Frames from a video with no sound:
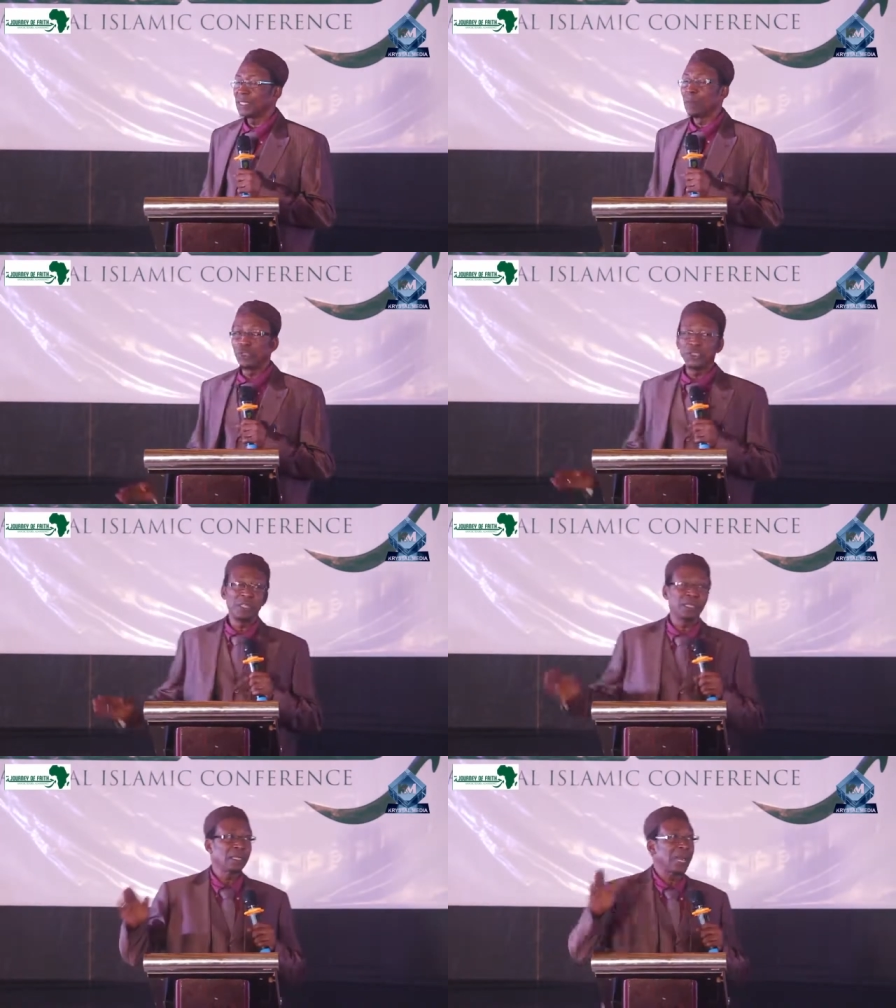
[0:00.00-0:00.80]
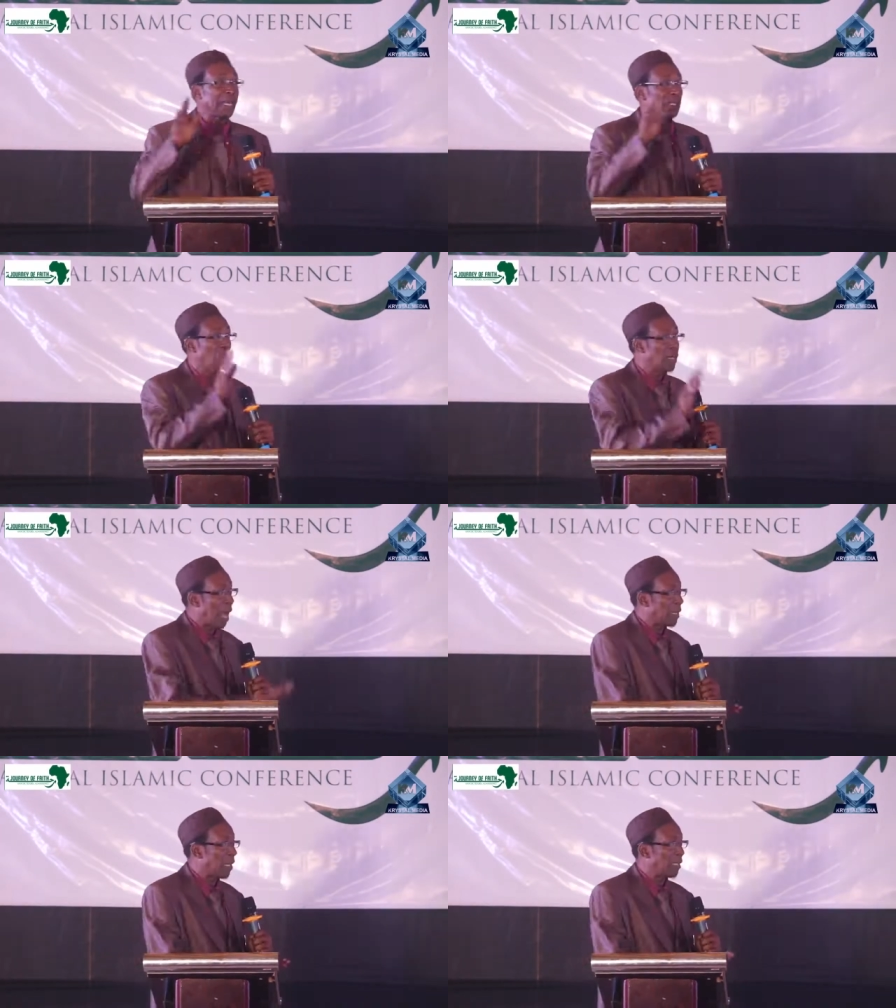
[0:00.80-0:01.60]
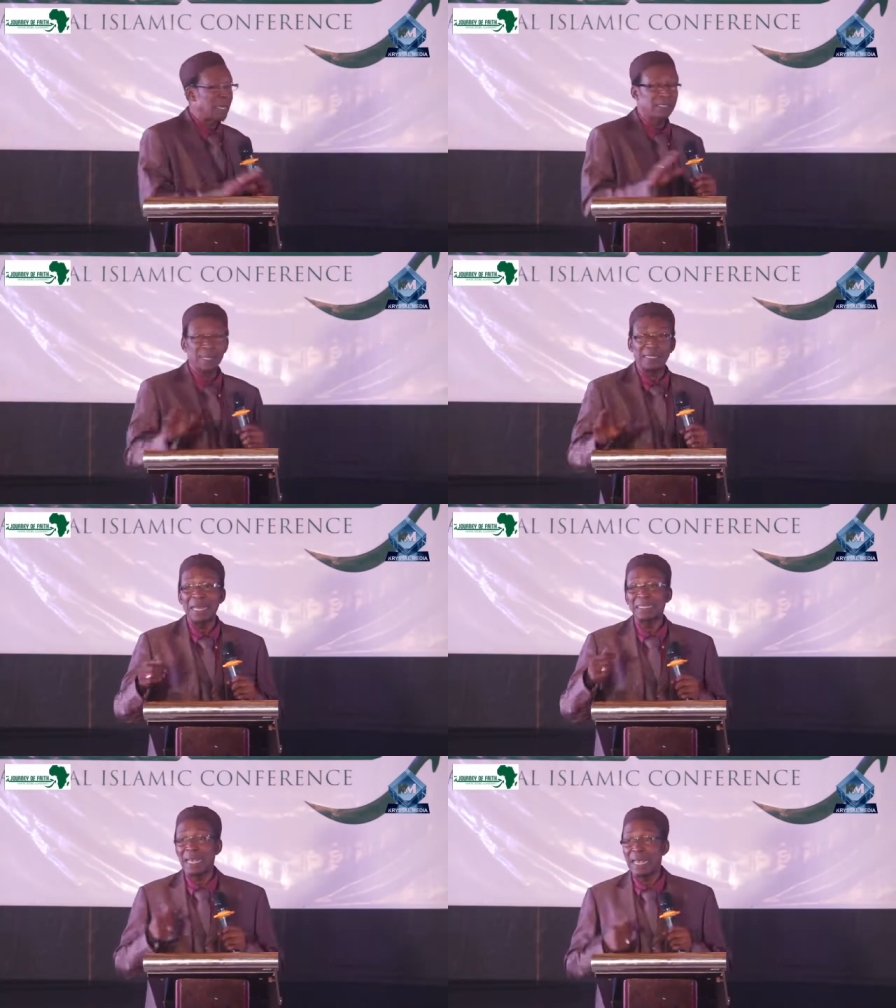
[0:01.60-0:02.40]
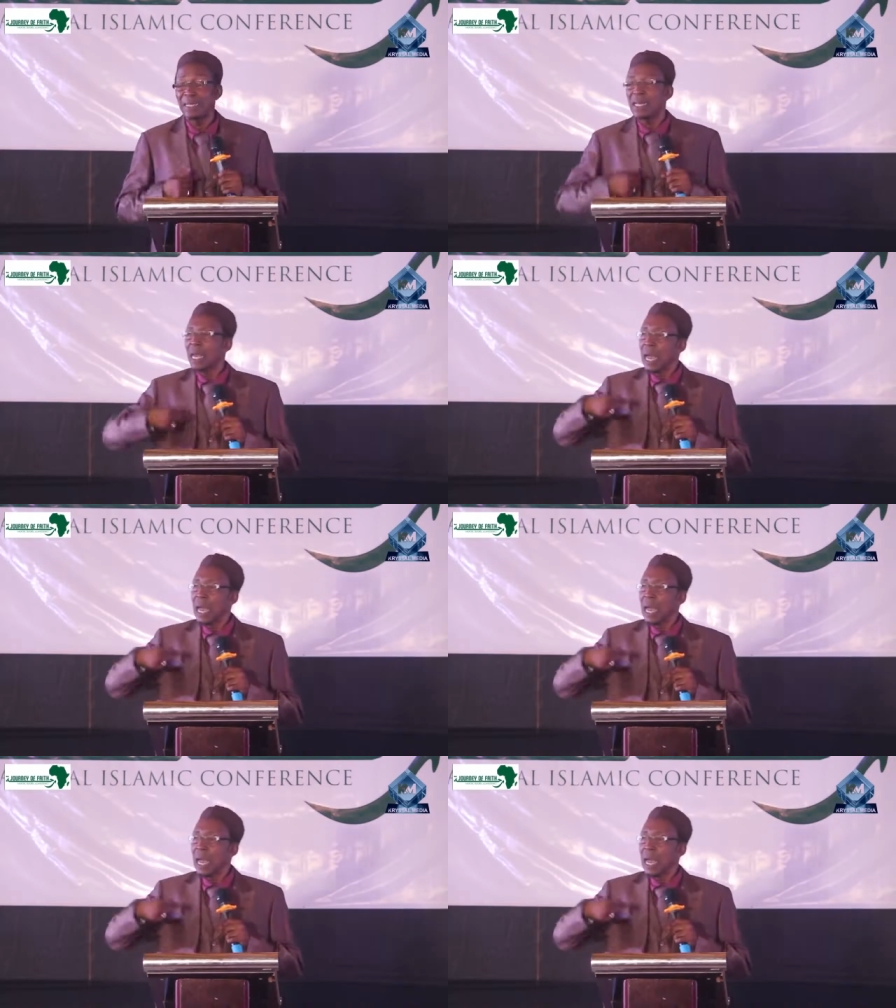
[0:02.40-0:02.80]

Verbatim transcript: The mushrik like it or not, Allah said at the end,